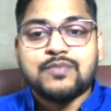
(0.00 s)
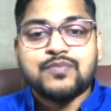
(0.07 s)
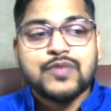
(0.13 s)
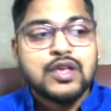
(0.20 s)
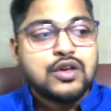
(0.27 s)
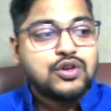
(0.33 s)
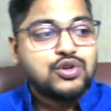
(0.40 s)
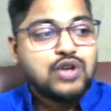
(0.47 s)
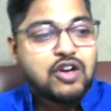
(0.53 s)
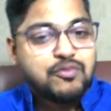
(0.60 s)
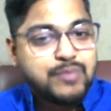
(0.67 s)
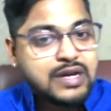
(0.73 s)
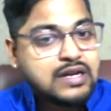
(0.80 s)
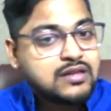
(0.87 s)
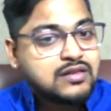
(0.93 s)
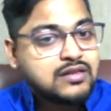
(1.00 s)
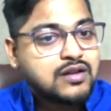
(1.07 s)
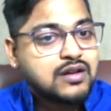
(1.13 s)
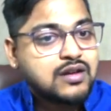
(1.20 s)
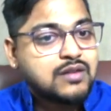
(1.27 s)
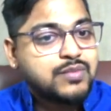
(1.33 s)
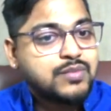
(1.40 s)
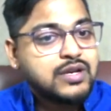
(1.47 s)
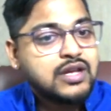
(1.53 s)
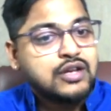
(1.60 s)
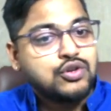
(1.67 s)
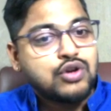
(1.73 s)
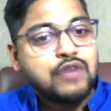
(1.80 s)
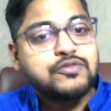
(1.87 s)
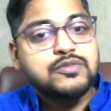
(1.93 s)
You have been in that company and you
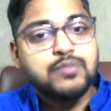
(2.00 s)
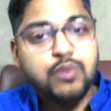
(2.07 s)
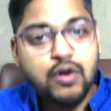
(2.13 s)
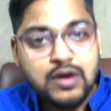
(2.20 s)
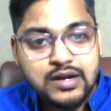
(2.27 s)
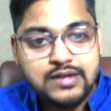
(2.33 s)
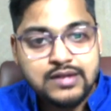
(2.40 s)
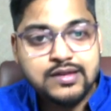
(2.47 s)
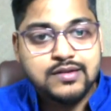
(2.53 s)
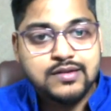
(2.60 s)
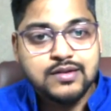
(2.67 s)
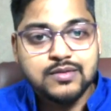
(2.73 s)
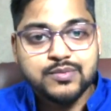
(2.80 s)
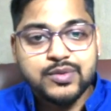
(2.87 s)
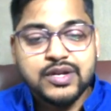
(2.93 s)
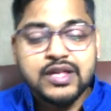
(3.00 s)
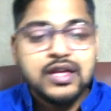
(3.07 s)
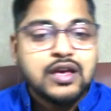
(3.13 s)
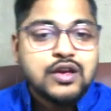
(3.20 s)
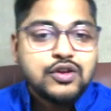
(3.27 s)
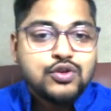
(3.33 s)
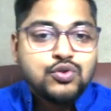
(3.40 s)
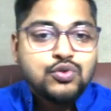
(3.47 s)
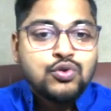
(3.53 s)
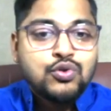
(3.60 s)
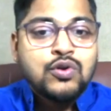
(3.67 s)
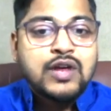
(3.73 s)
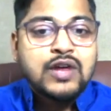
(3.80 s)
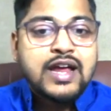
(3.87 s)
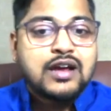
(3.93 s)
have spoiled that company. You
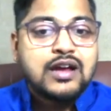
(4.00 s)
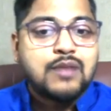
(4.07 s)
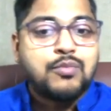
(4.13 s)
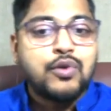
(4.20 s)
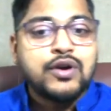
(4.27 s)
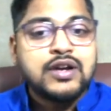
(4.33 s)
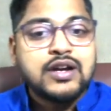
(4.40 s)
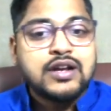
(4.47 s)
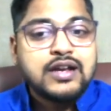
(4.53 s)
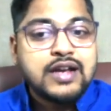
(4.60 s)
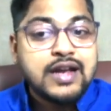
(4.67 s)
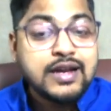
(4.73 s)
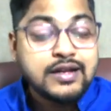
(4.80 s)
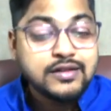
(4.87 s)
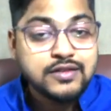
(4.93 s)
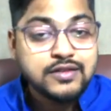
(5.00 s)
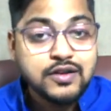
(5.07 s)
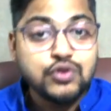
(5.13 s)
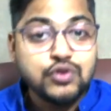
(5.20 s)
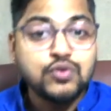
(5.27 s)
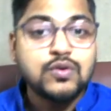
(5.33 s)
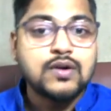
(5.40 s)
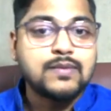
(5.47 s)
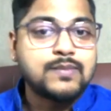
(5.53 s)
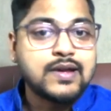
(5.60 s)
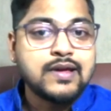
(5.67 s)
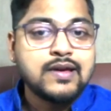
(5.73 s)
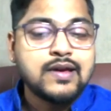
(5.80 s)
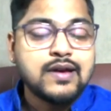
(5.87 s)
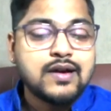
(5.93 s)
don't get appointed in any other new
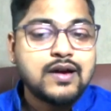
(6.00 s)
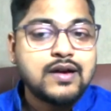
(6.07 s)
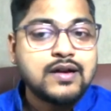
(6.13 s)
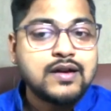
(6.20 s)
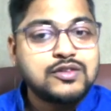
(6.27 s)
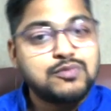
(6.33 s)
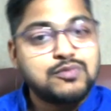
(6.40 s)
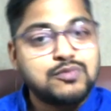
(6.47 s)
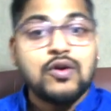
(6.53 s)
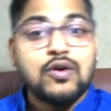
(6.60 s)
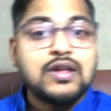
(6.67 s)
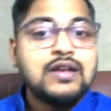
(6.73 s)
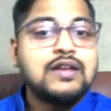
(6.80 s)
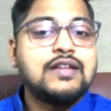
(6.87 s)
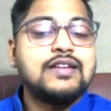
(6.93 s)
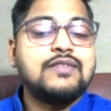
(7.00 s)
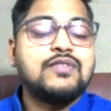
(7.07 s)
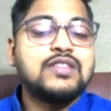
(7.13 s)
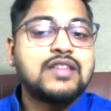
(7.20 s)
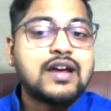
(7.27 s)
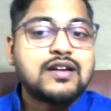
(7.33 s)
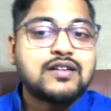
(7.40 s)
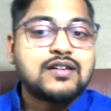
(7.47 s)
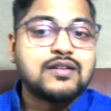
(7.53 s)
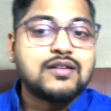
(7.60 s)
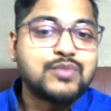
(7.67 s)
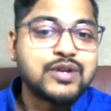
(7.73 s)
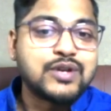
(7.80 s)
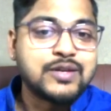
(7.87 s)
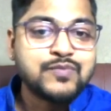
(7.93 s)
company and spoil even that
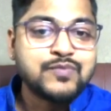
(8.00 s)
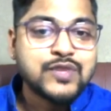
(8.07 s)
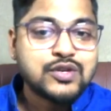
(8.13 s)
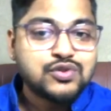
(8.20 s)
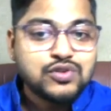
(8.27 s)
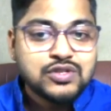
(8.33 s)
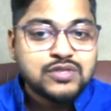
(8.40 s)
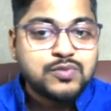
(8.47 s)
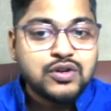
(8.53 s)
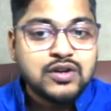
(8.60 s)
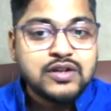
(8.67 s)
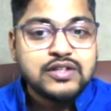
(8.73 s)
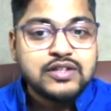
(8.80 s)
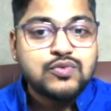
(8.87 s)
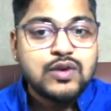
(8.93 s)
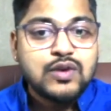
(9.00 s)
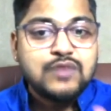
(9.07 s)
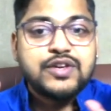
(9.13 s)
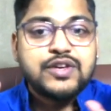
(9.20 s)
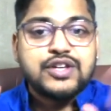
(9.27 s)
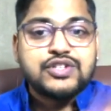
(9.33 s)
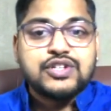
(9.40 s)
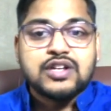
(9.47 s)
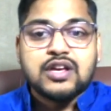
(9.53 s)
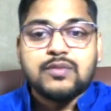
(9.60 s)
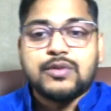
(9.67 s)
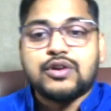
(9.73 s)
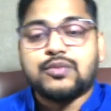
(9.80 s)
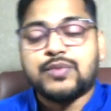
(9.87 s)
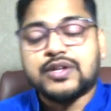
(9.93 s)
company. So this particular disqualification came
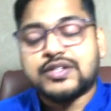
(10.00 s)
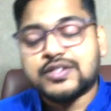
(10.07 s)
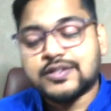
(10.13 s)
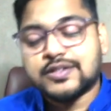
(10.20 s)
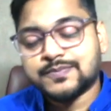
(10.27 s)
into picture.